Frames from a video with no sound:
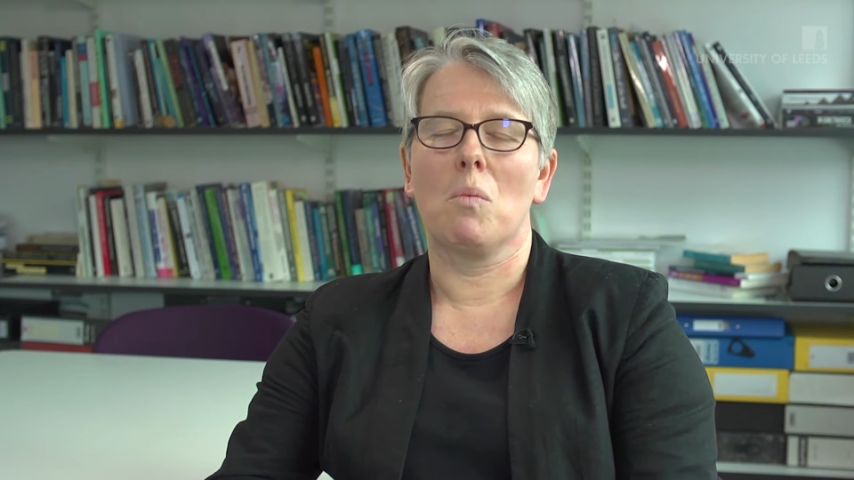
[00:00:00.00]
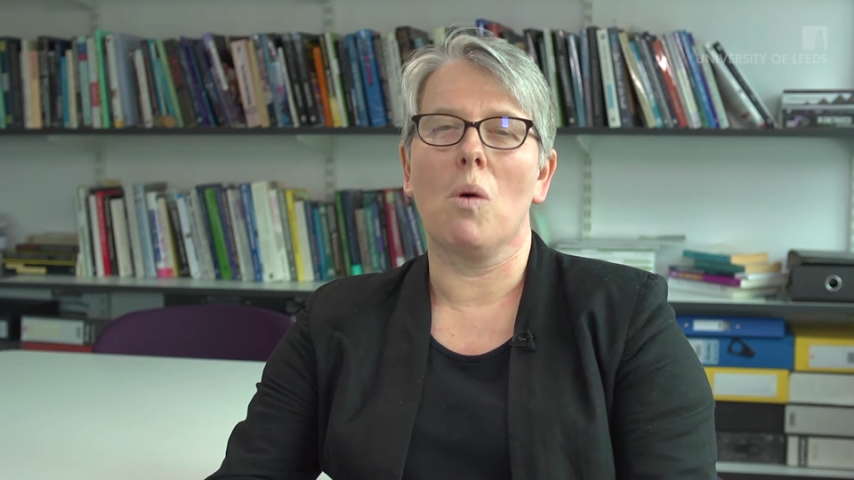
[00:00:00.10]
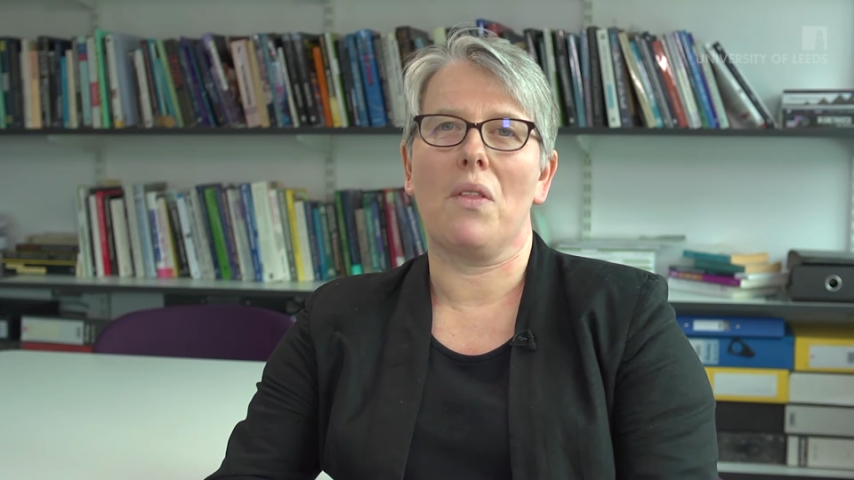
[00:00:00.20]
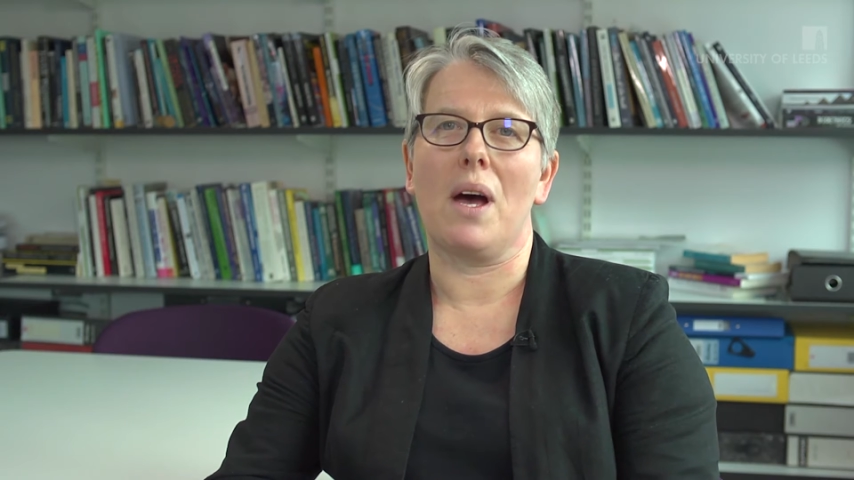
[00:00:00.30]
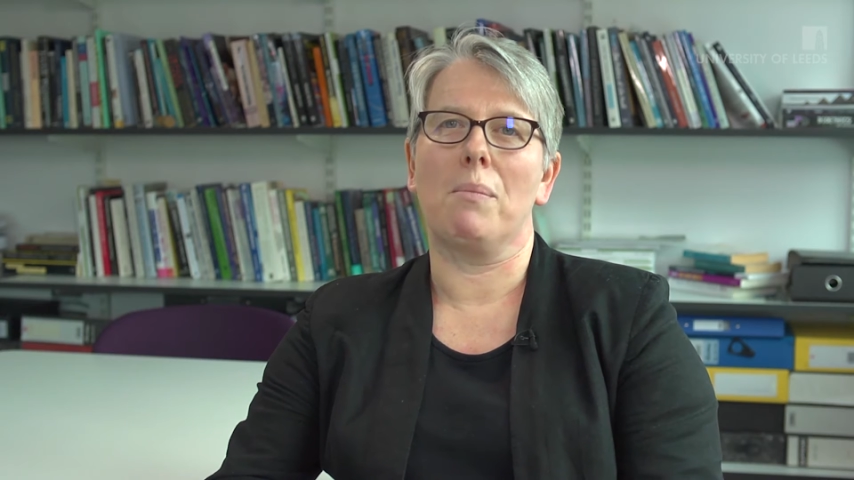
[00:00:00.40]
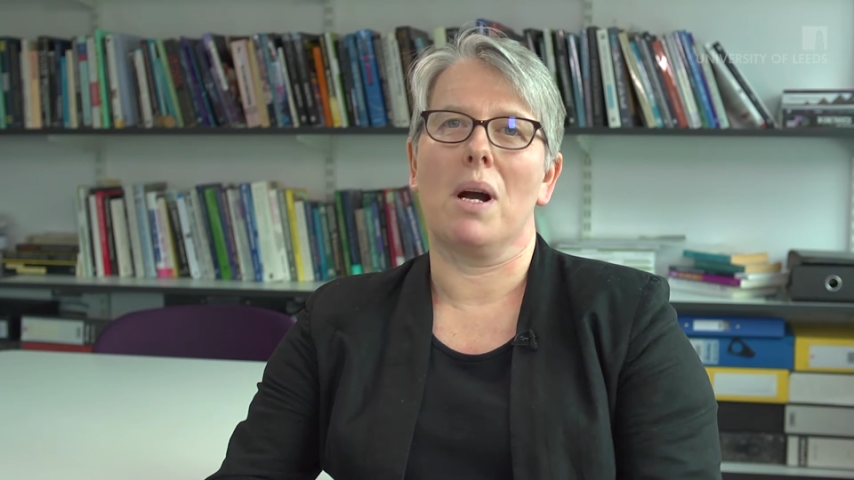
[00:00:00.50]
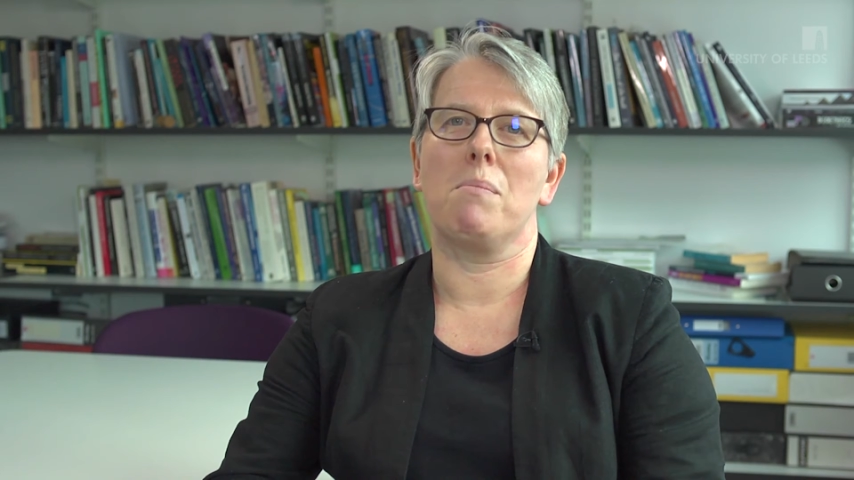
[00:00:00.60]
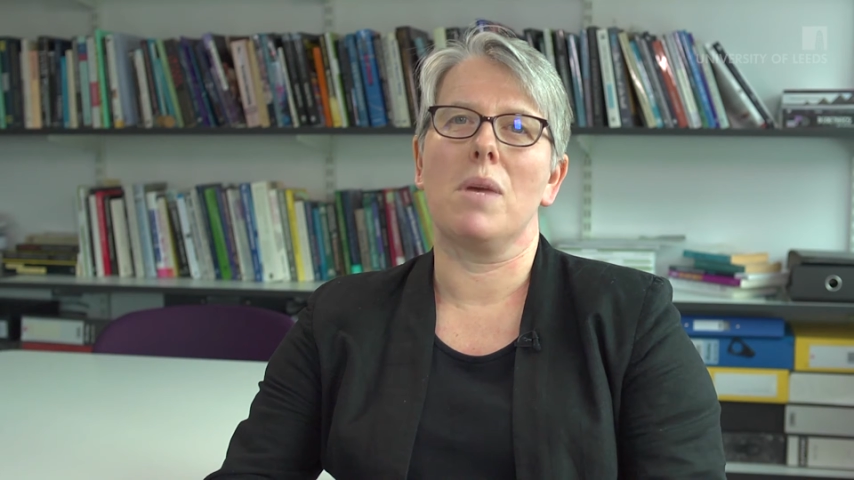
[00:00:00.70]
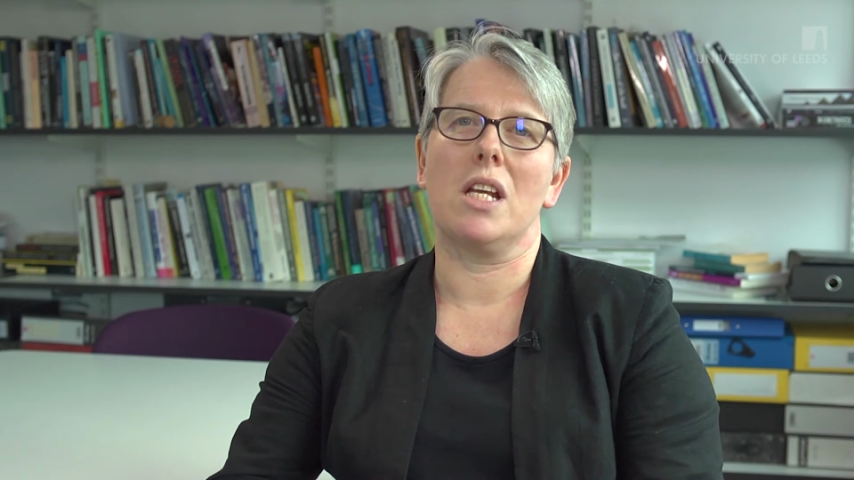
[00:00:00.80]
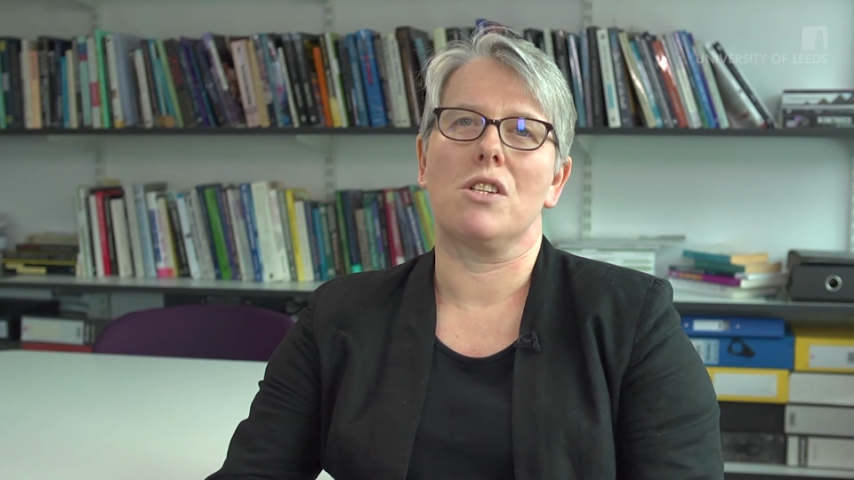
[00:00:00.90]
what that might
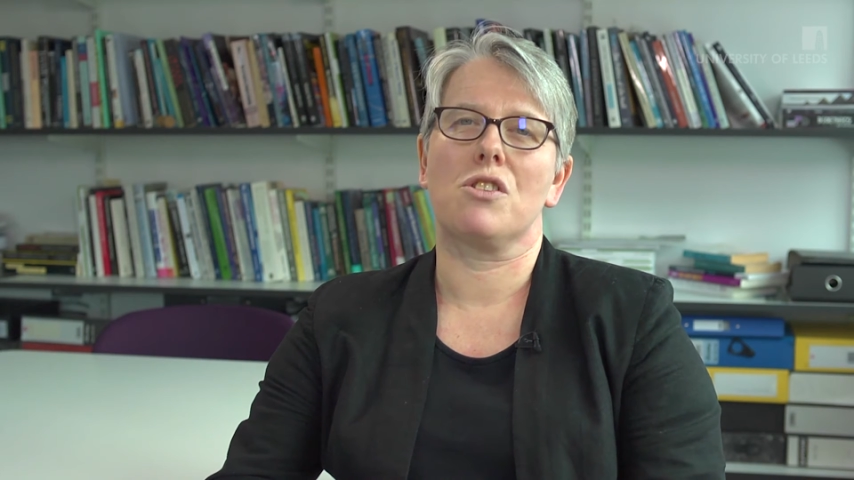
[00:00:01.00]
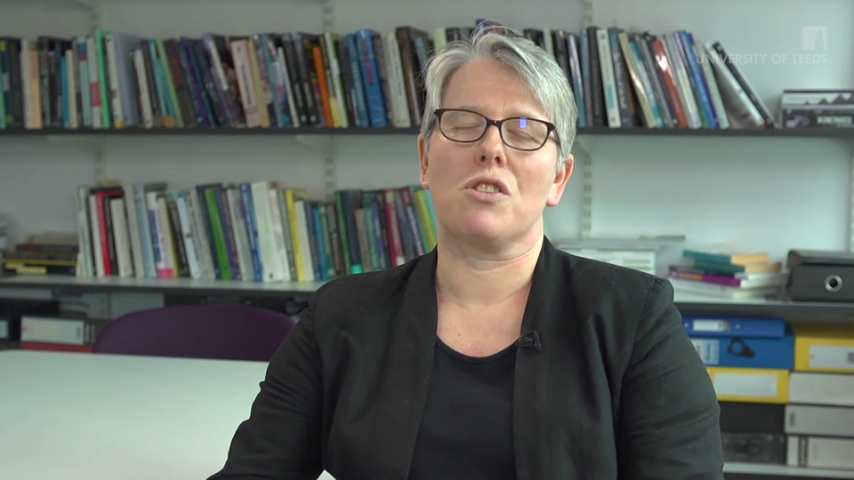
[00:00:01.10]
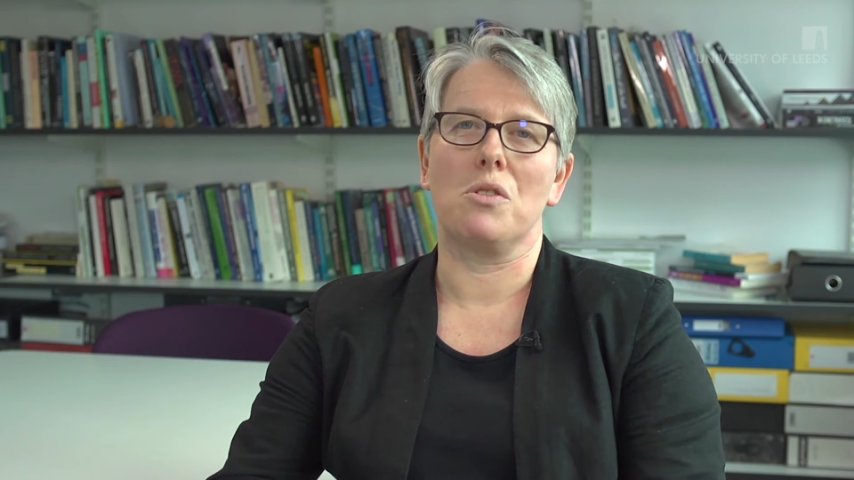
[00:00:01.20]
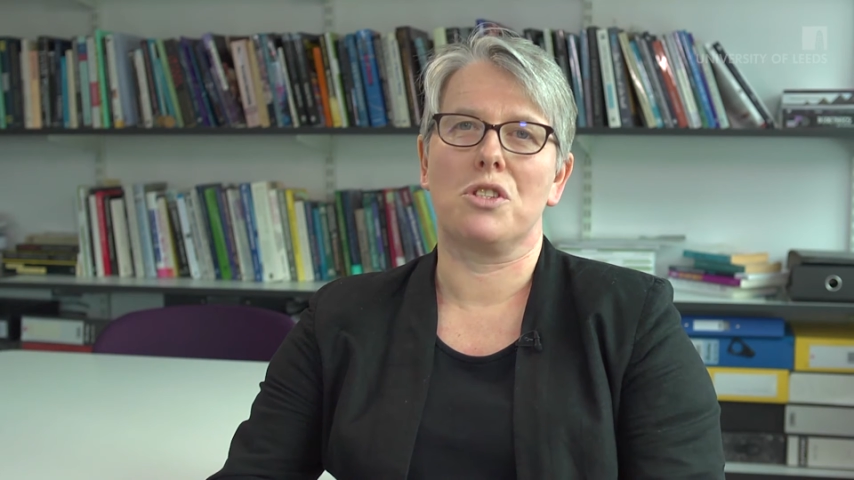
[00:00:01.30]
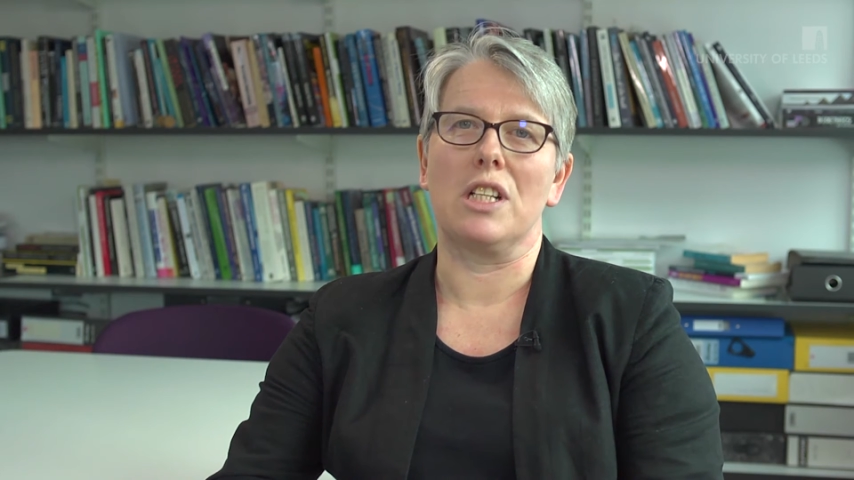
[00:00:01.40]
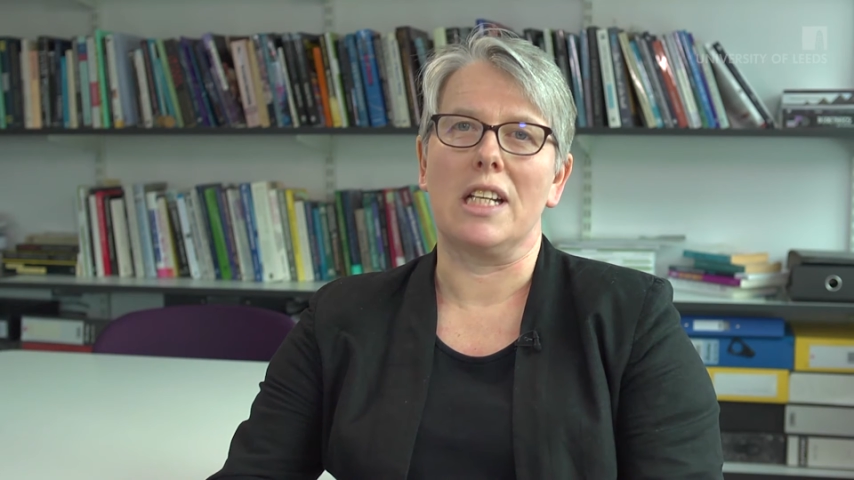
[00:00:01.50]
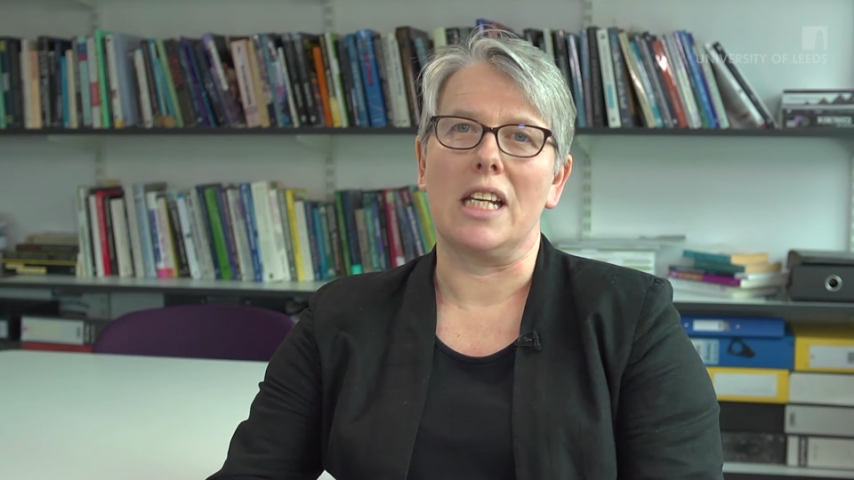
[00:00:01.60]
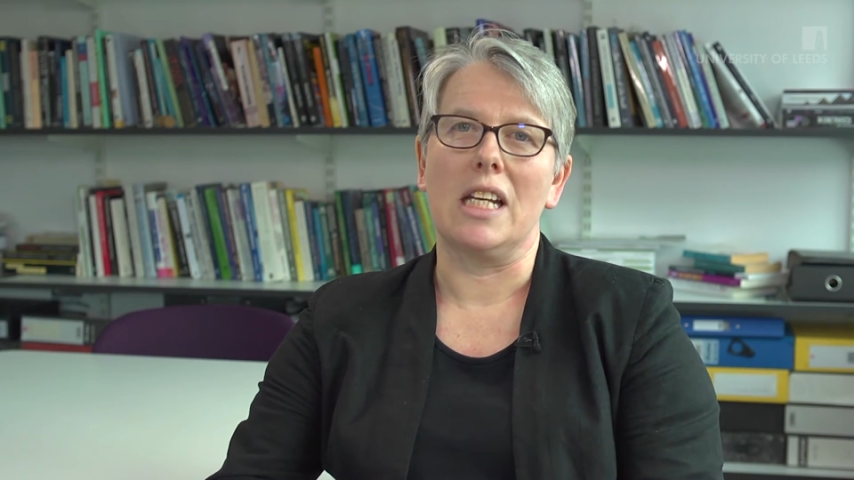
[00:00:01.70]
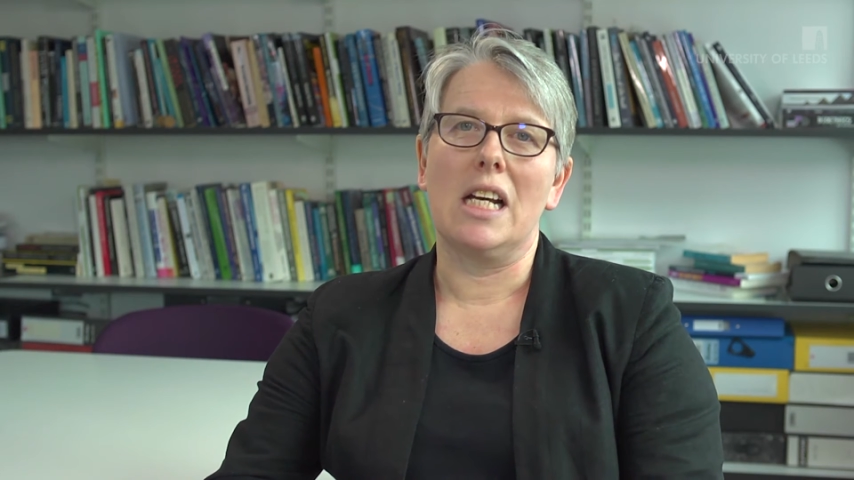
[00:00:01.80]
mean socially